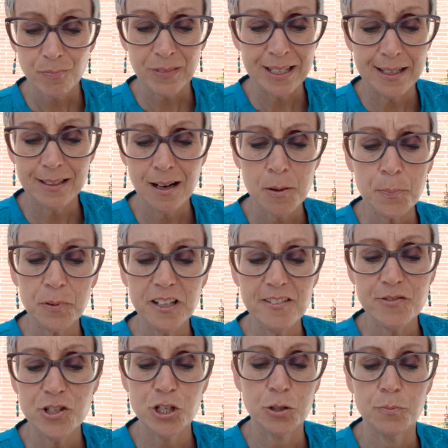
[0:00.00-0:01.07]
It
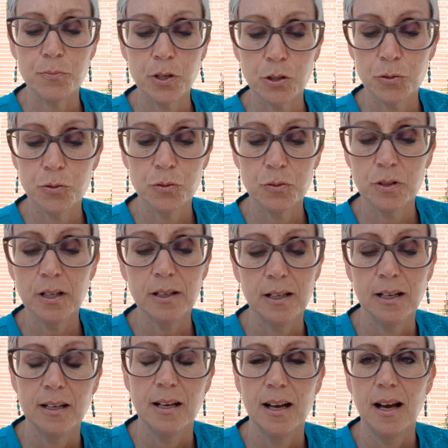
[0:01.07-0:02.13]
uplifts your mood
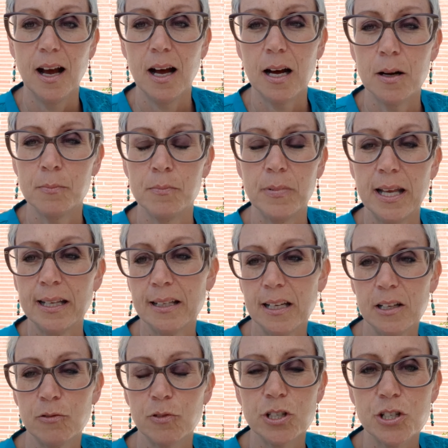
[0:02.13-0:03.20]
and
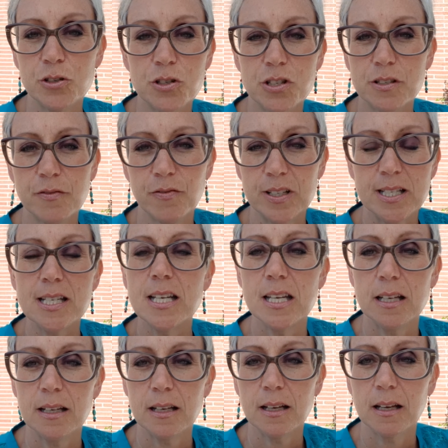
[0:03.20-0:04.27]
can reduce
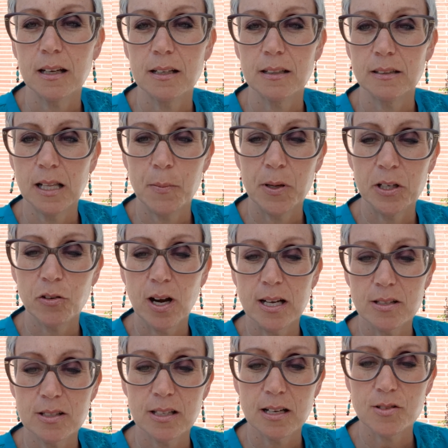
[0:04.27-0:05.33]
fatigue.
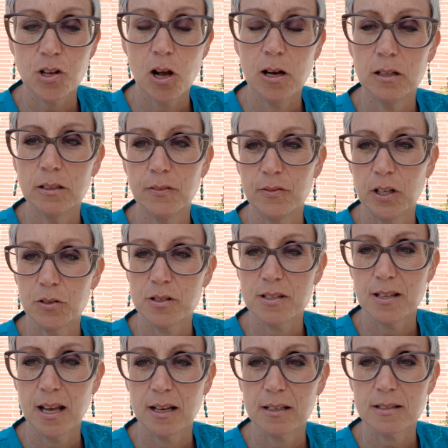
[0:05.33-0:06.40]
Lemongrass does all of those
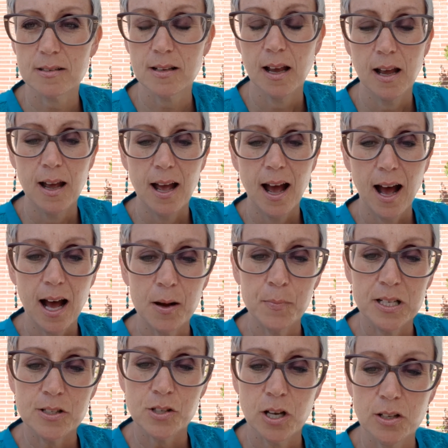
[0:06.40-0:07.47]
things.
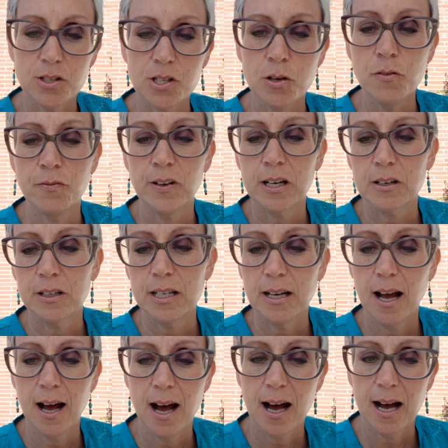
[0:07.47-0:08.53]
It's also very
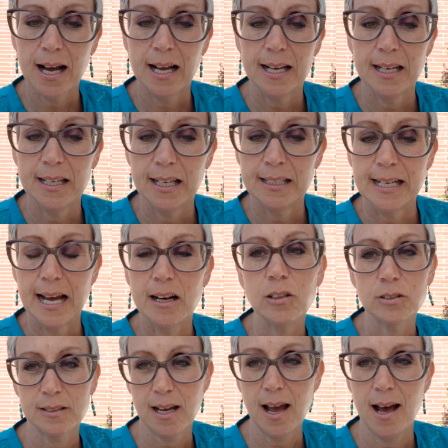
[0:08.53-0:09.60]
high in
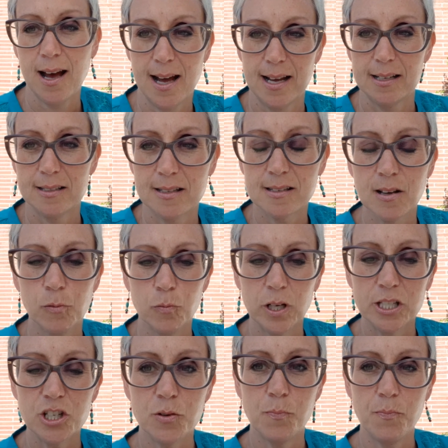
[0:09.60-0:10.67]
aldehydes,
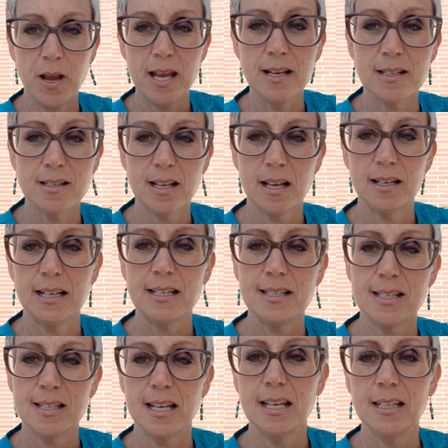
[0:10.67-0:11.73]
which makes it
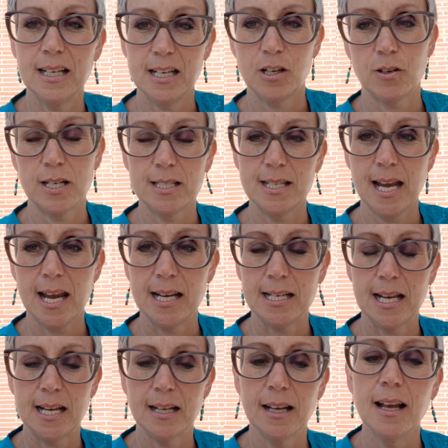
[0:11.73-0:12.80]
skin
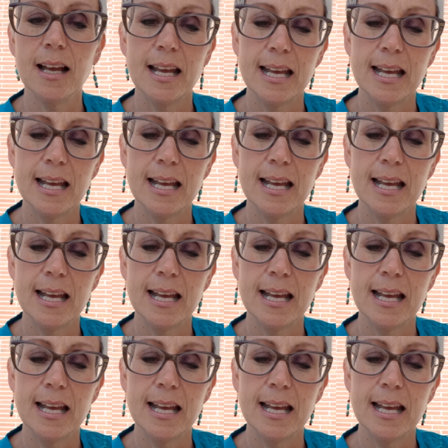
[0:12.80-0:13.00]
irritating.